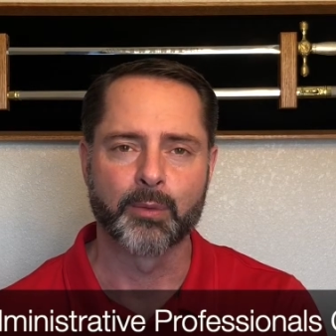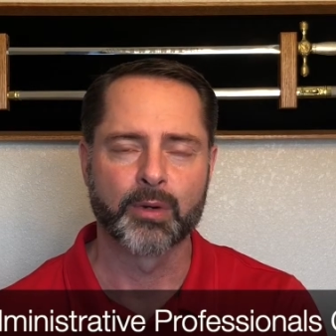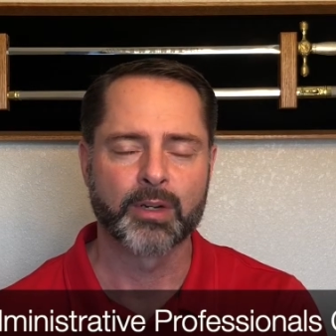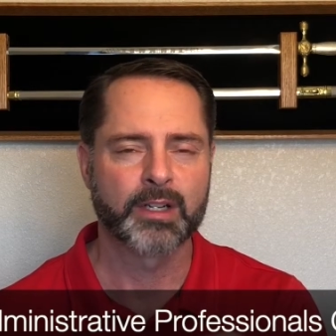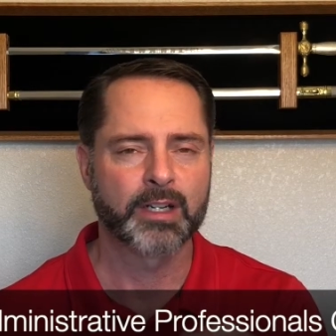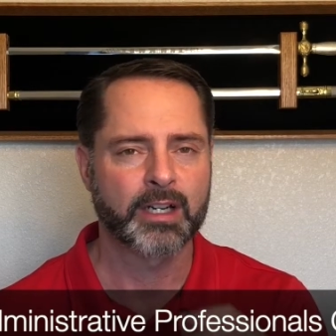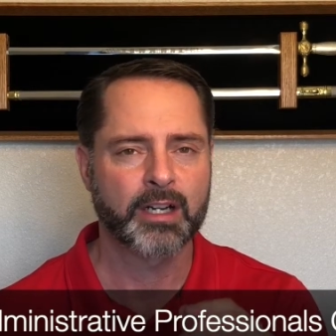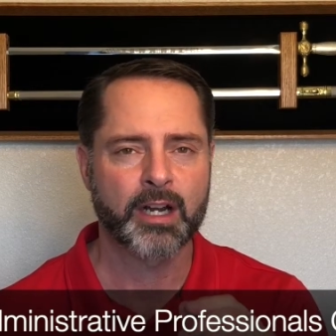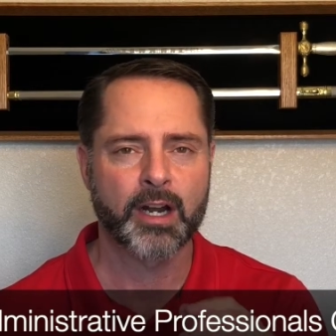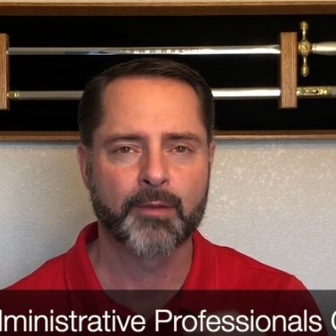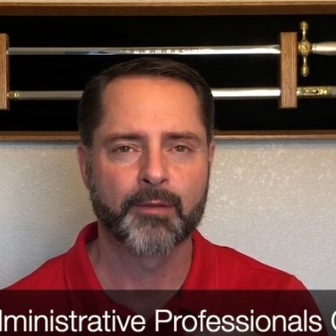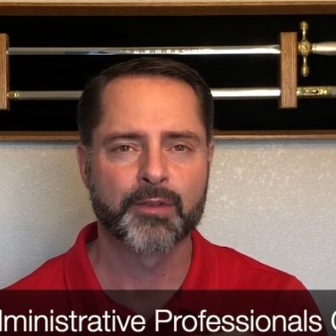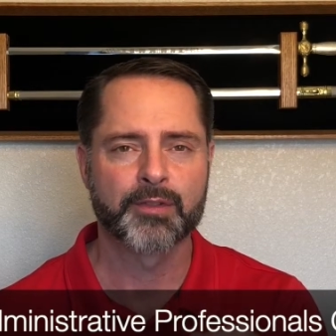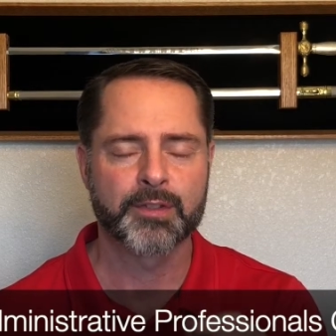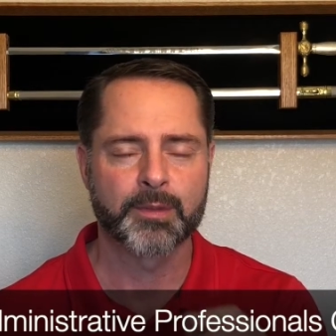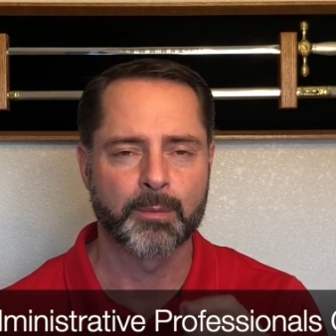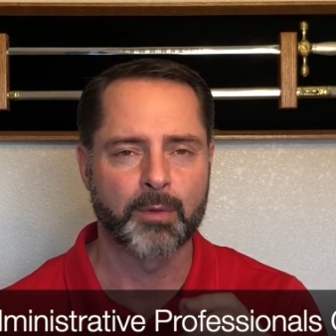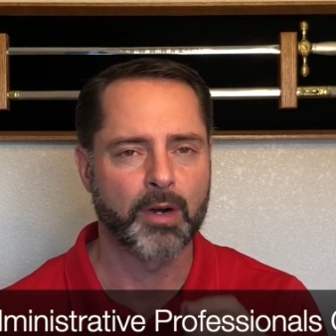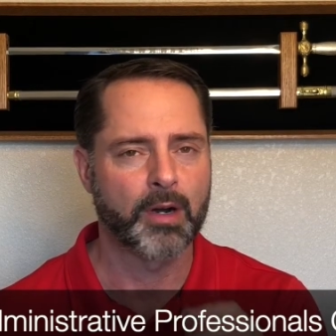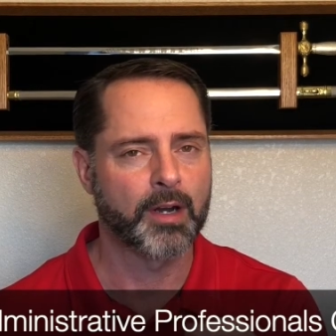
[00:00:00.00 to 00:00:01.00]
We're going to cover
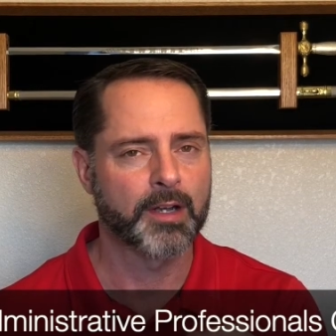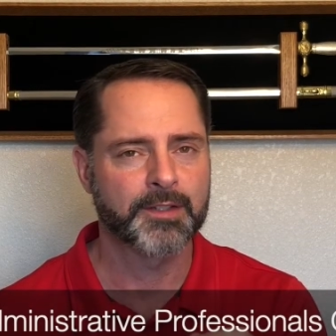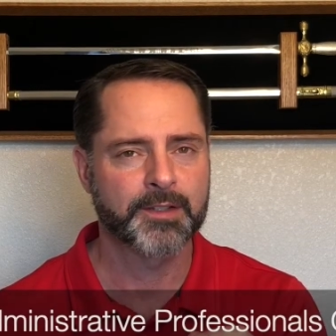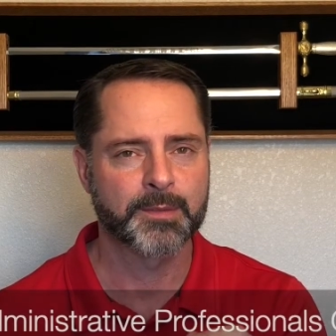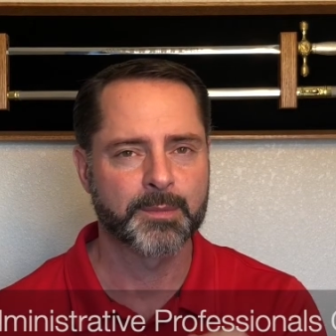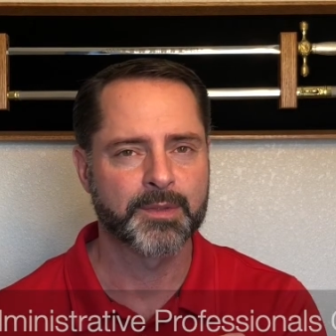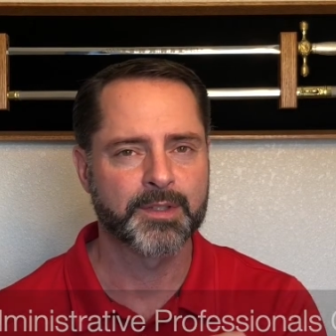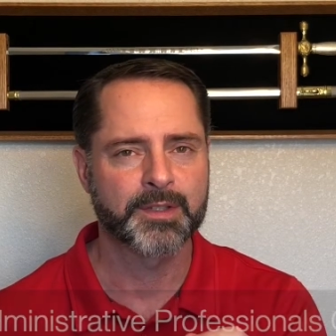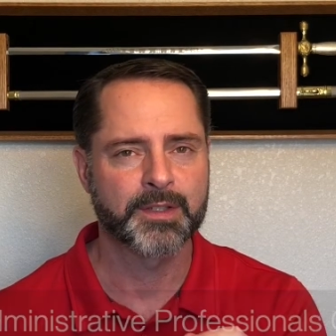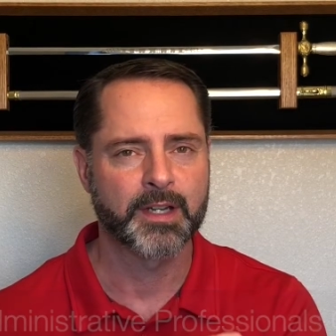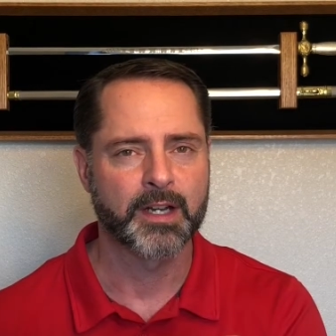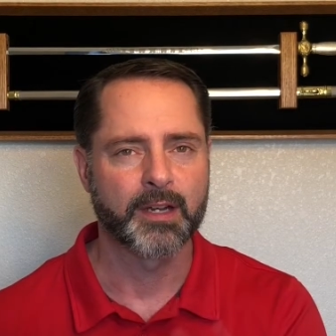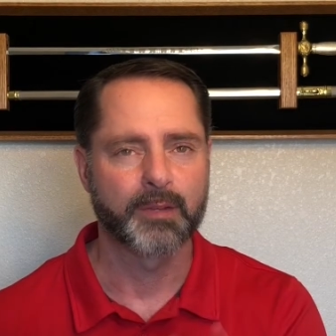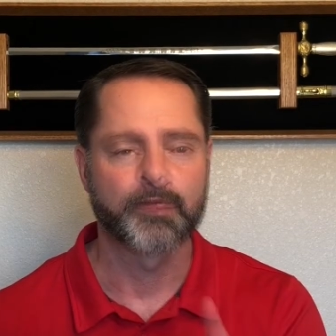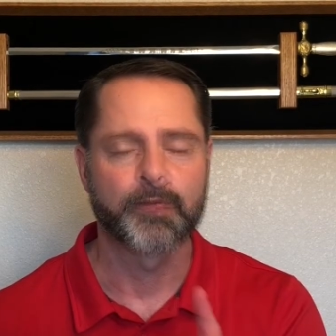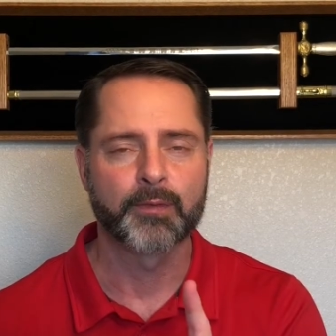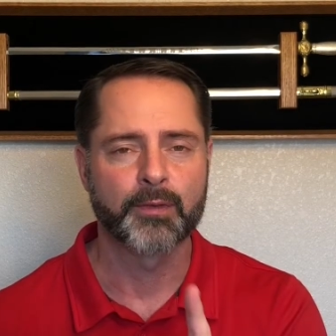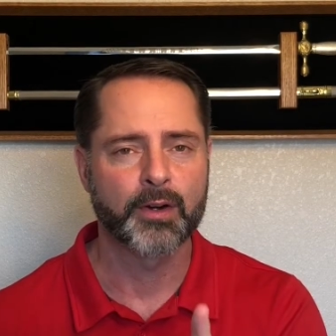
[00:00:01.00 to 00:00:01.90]
some awesome stuff.